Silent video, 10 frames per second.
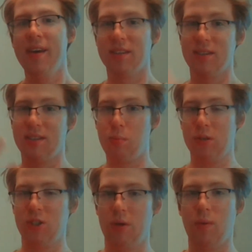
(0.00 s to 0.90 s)
so they said
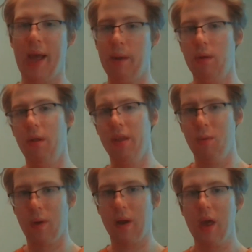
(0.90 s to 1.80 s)
Persona Riding will only
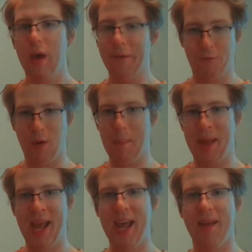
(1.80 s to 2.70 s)
work from
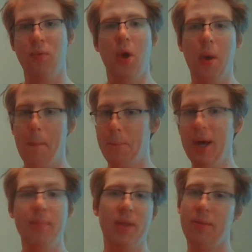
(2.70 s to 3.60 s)
hand, but